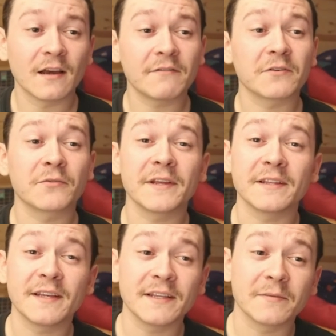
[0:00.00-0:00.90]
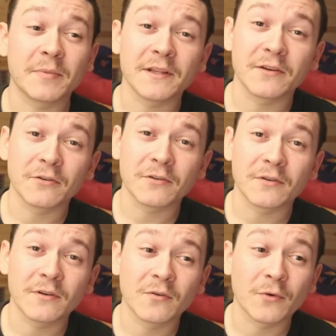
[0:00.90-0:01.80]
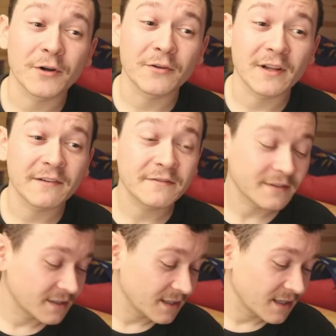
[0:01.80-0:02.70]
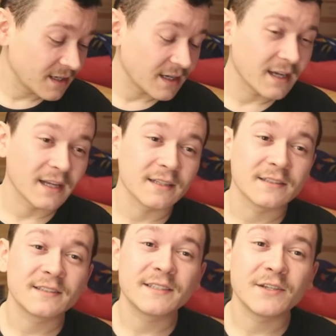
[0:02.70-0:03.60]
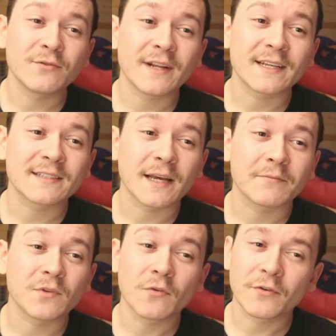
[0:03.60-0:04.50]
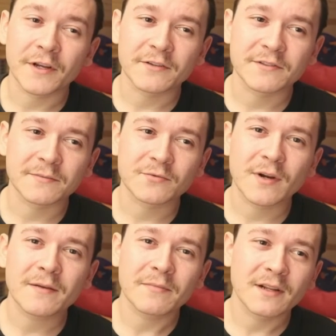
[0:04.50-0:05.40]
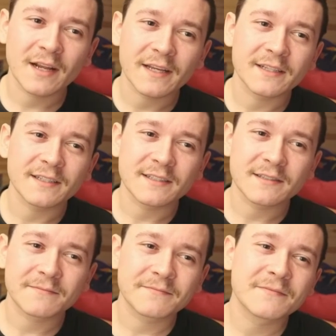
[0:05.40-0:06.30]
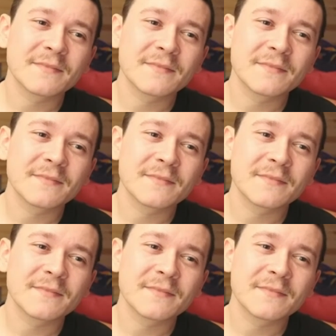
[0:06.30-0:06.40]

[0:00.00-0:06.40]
have a great day depending on where you live, and see you next time. Don't forget to subscribe, like this.